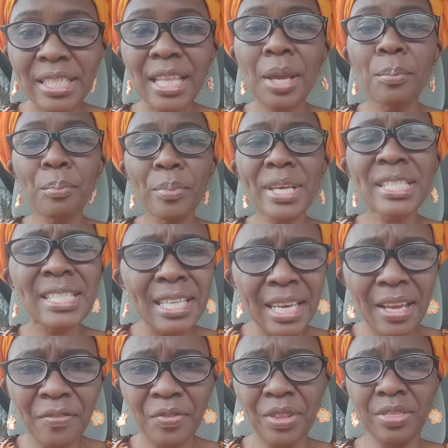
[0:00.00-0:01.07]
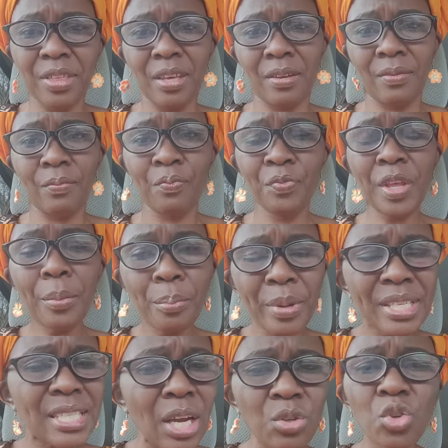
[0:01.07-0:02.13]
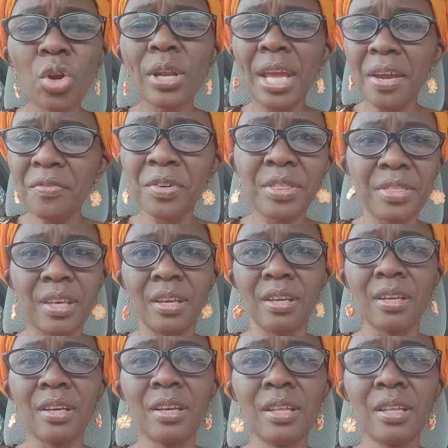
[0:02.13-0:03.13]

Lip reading: They missed in everything. They missed out on everything.